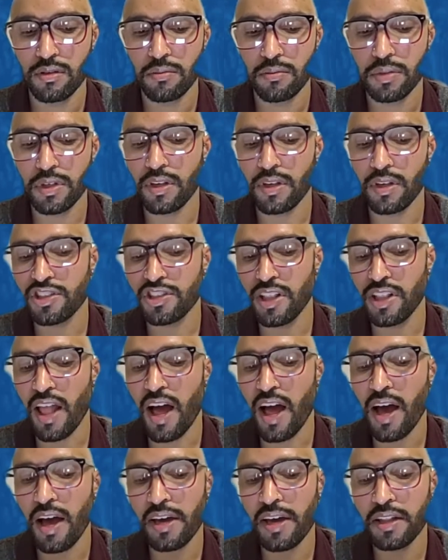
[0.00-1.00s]
But on
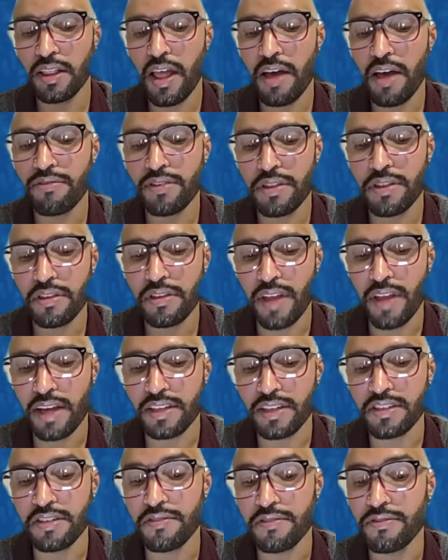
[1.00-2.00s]
July 11th,
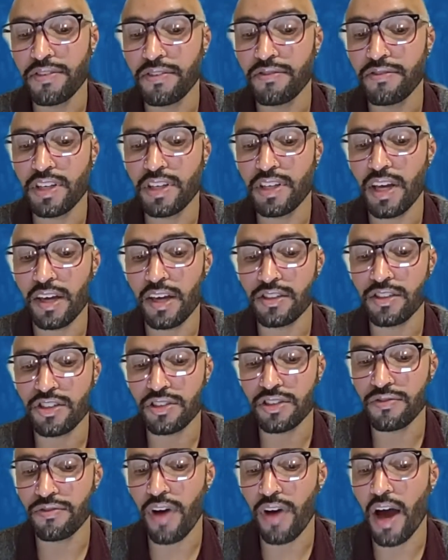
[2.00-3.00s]
1958,
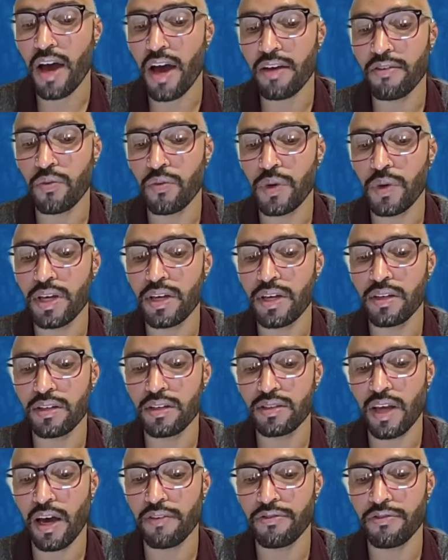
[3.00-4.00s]
just 5 weeks
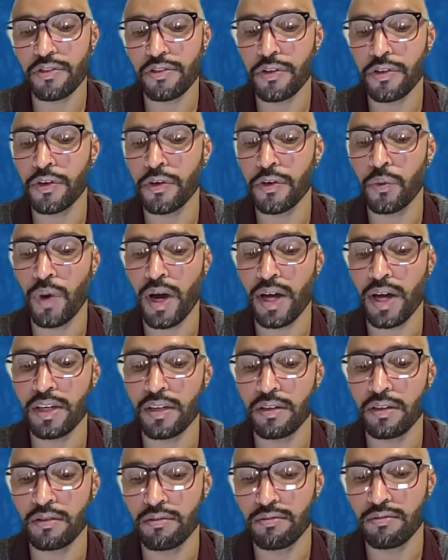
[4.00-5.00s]
after their
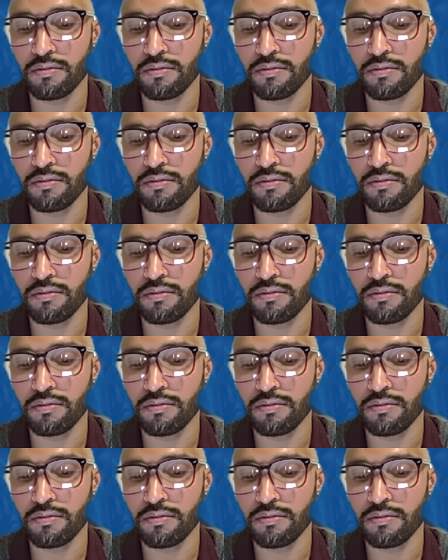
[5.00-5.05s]
wedding,